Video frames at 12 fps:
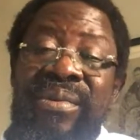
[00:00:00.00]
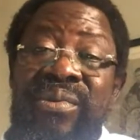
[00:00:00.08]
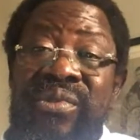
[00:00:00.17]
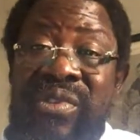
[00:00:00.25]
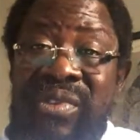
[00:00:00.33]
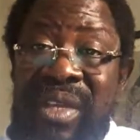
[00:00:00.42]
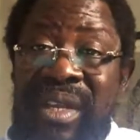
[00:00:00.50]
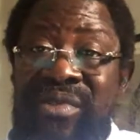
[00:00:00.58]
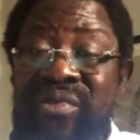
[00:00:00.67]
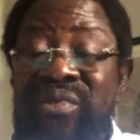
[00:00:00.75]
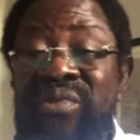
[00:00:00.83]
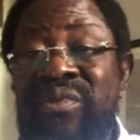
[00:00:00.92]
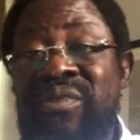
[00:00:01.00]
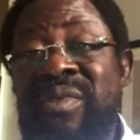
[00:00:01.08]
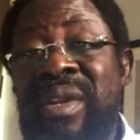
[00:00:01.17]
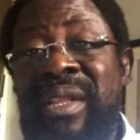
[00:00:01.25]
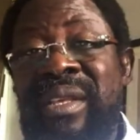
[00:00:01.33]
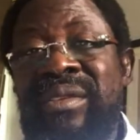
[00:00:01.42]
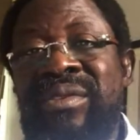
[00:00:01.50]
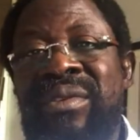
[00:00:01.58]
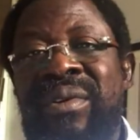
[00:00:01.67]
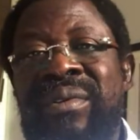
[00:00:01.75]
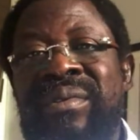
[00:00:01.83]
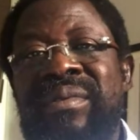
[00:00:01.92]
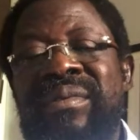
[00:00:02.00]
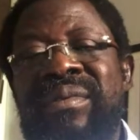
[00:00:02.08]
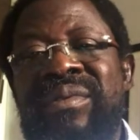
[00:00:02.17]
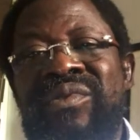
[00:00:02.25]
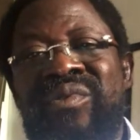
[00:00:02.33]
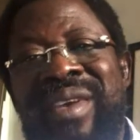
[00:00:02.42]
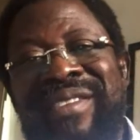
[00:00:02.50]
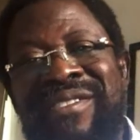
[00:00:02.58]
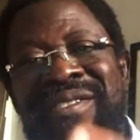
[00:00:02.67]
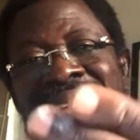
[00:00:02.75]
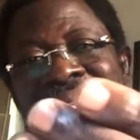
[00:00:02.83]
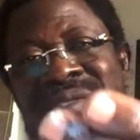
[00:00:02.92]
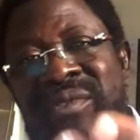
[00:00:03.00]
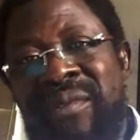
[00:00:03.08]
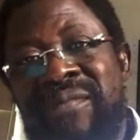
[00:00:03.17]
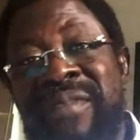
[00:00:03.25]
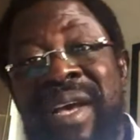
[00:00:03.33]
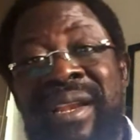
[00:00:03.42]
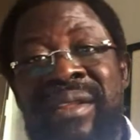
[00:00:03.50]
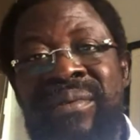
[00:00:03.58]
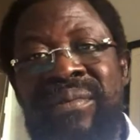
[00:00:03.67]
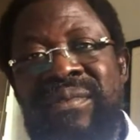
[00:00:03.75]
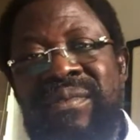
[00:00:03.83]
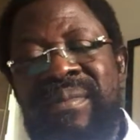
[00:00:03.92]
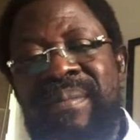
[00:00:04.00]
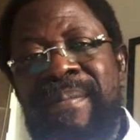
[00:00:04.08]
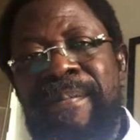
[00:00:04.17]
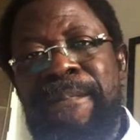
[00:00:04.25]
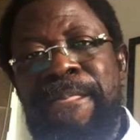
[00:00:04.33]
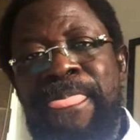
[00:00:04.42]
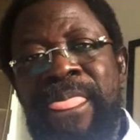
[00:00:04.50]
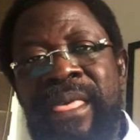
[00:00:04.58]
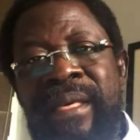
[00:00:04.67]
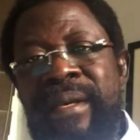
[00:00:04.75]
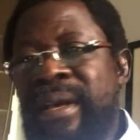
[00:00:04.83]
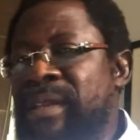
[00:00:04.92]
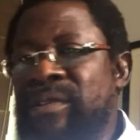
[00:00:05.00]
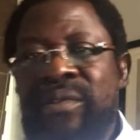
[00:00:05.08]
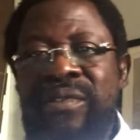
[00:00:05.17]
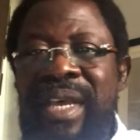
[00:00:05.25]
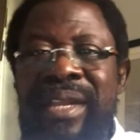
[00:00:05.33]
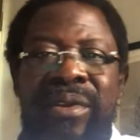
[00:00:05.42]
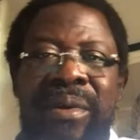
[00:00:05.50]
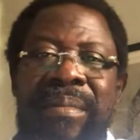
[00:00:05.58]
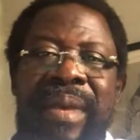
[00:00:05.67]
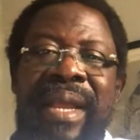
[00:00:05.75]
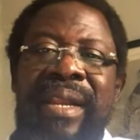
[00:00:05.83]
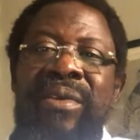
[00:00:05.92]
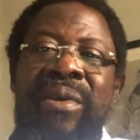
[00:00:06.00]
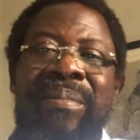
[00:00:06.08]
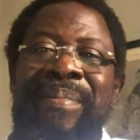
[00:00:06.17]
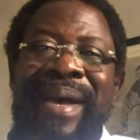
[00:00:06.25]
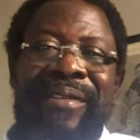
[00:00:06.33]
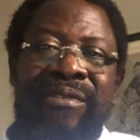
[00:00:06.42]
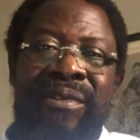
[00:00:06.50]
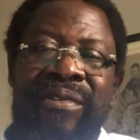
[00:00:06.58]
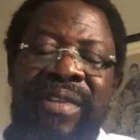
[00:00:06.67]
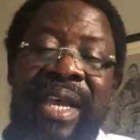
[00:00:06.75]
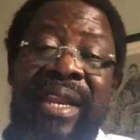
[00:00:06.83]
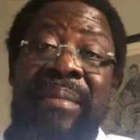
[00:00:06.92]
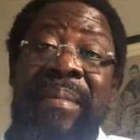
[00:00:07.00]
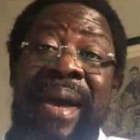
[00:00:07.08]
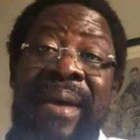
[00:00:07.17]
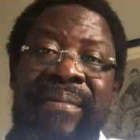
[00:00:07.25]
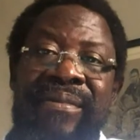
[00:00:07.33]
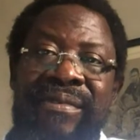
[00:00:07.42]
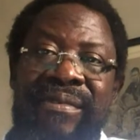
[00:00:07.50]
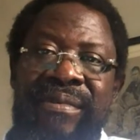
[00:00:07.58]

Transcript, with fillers: who seek to use religion to extract your values. And those are not merely your pastors and imams.